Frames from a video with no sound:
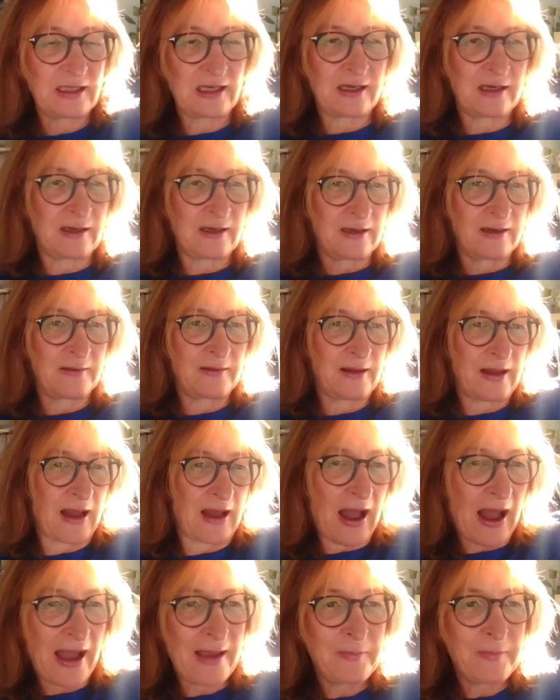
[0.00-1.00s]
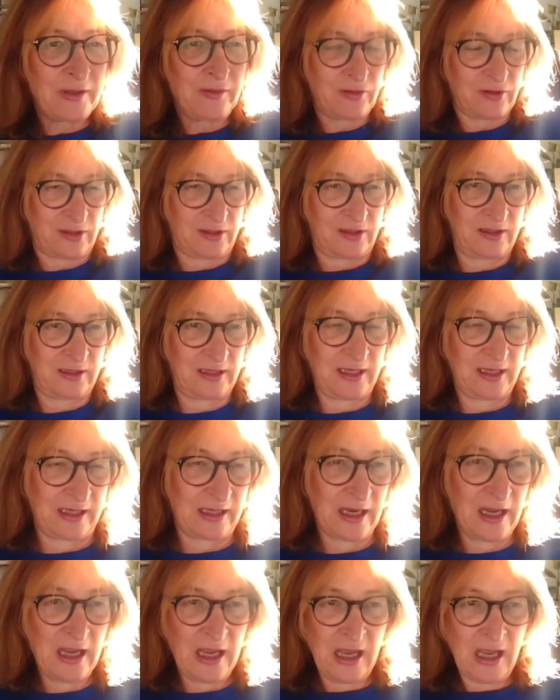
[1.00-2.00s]
that I'm interested
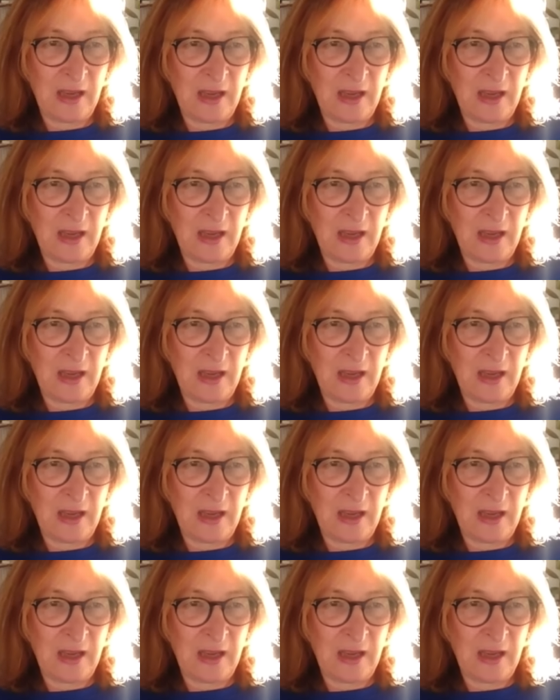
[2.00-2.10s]
in.